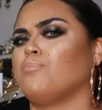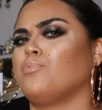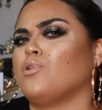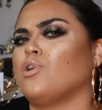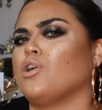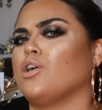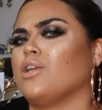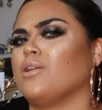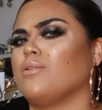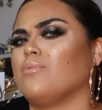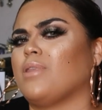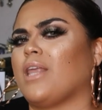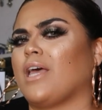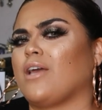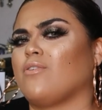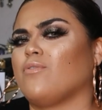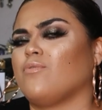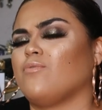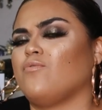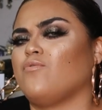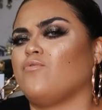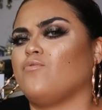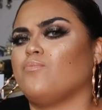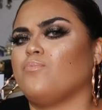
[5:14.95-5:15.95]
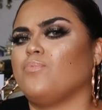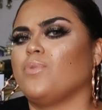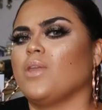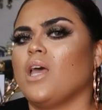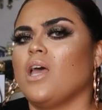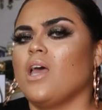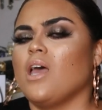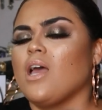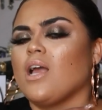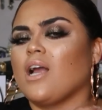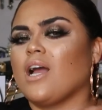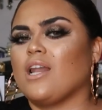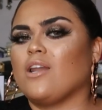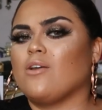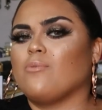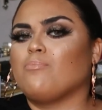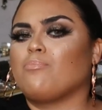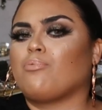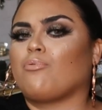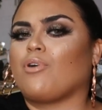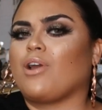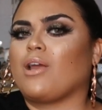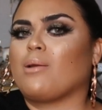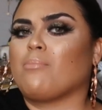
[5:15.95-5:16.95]
put like kind
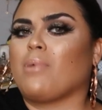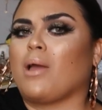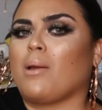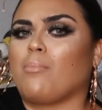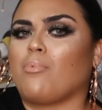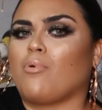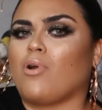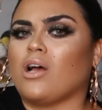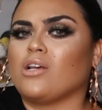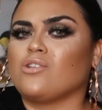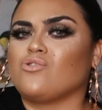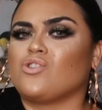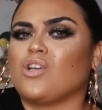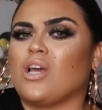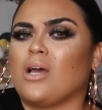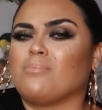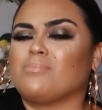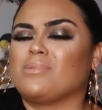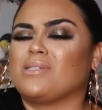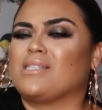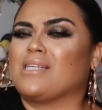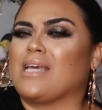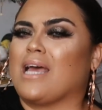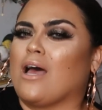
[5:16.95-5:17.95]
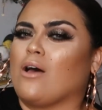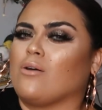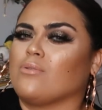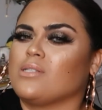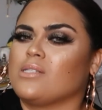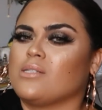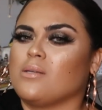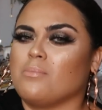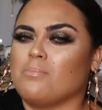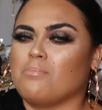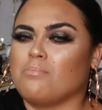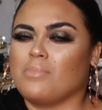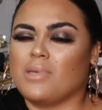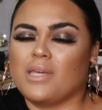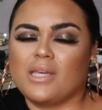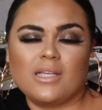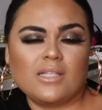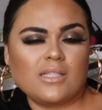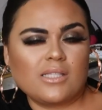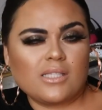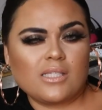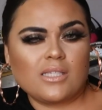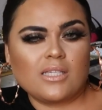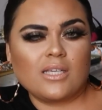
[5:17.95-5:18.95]
of bring my bra strap down to
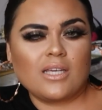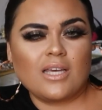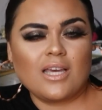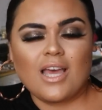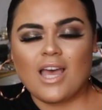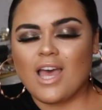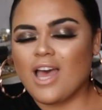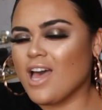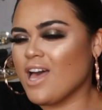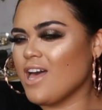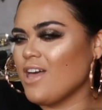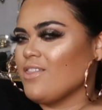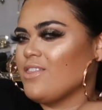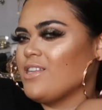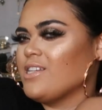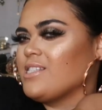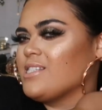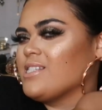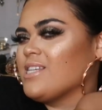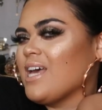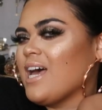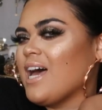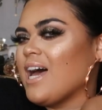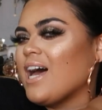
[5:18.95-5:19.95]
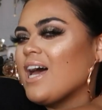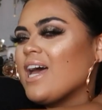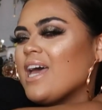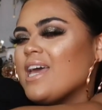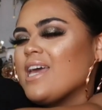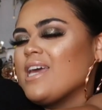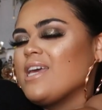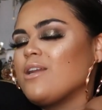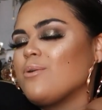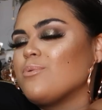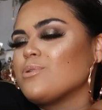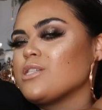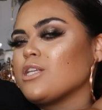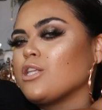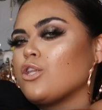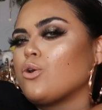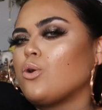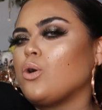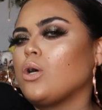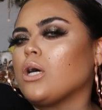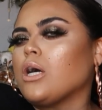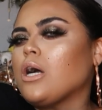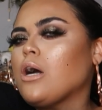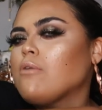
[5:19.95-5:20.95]
meet the tie, and it was a
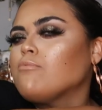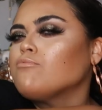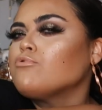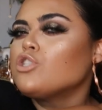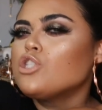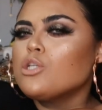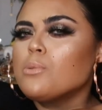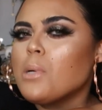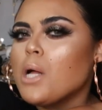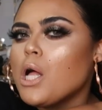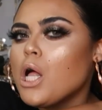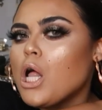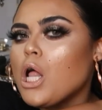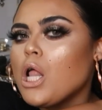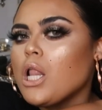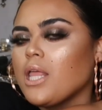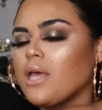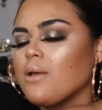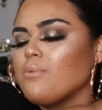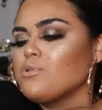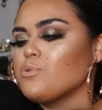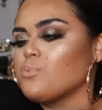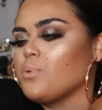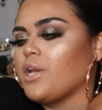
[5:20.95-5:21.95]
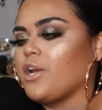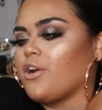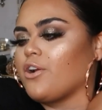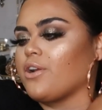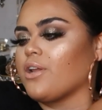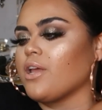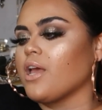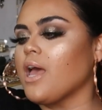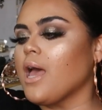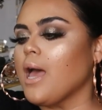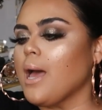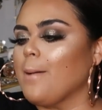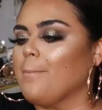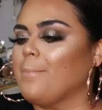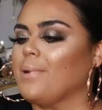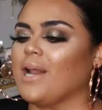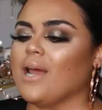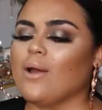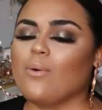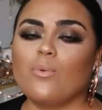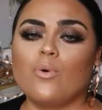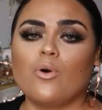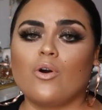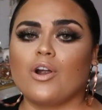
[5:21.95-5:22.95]
little uncomfortable. It was weird, but
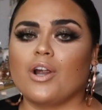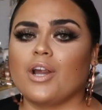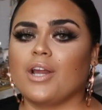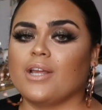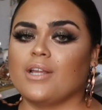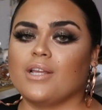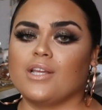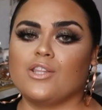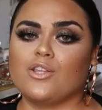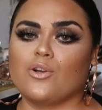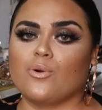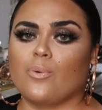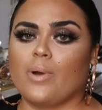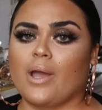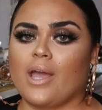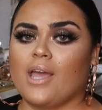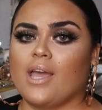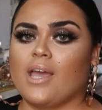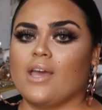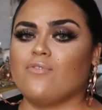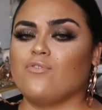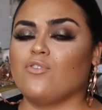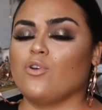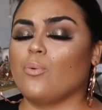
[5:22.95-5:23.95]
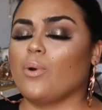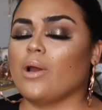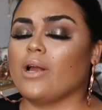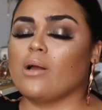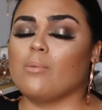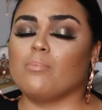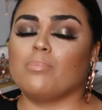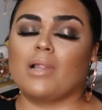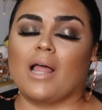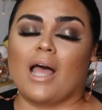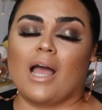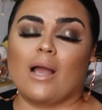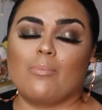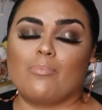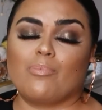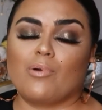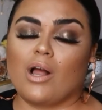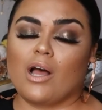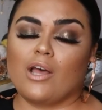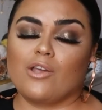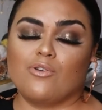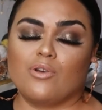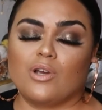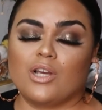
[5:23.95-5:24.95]
I wore it either way. If you're wearing a black
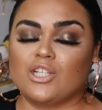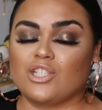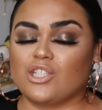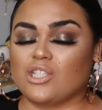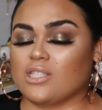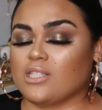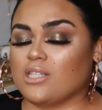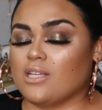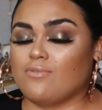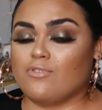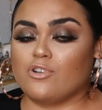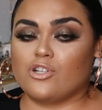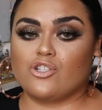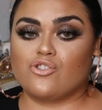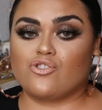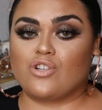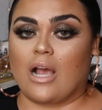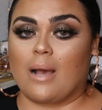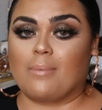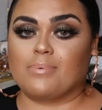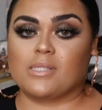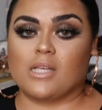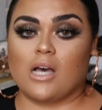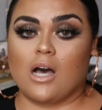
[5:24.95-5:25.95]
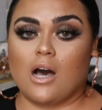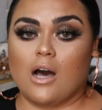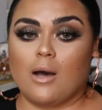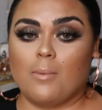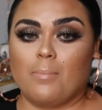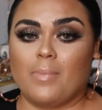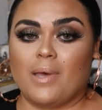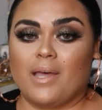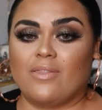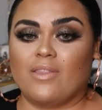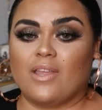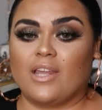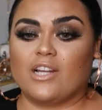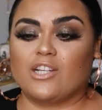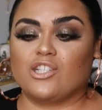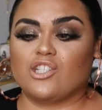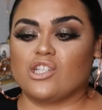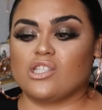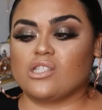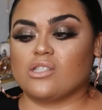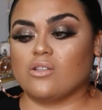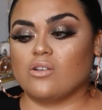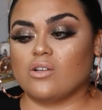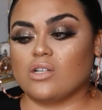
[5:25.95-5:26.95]
bra, you can just leave your straps up and then it
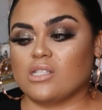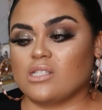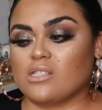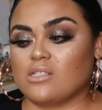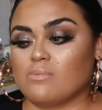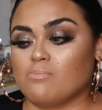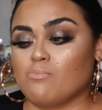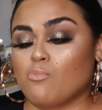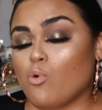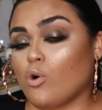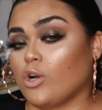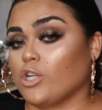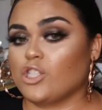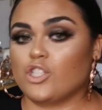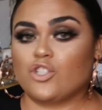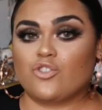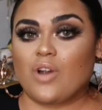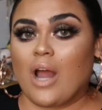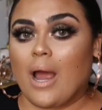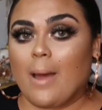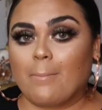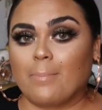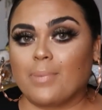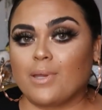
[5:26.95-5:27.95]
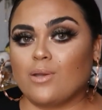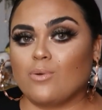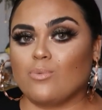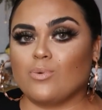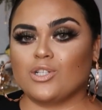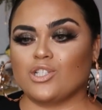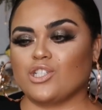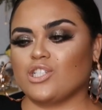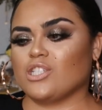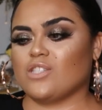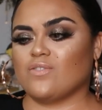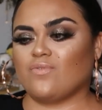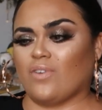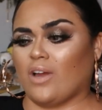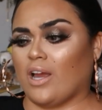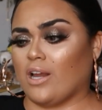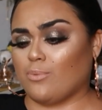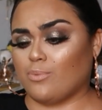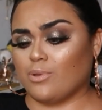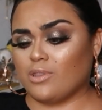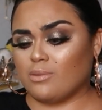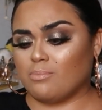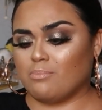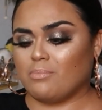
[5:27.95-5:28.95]
just looks more strappy, which is
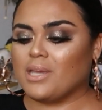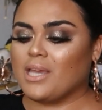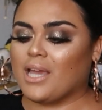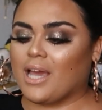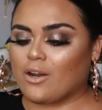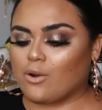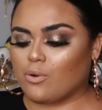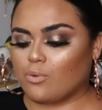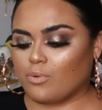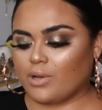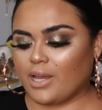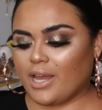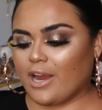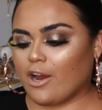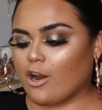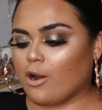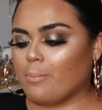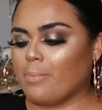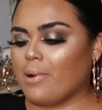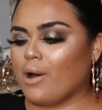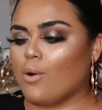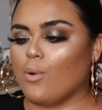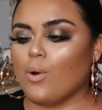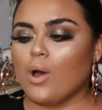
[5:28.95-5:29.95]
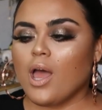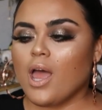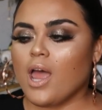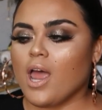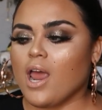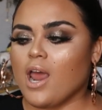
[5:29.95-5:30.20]
fine with me. I don't care about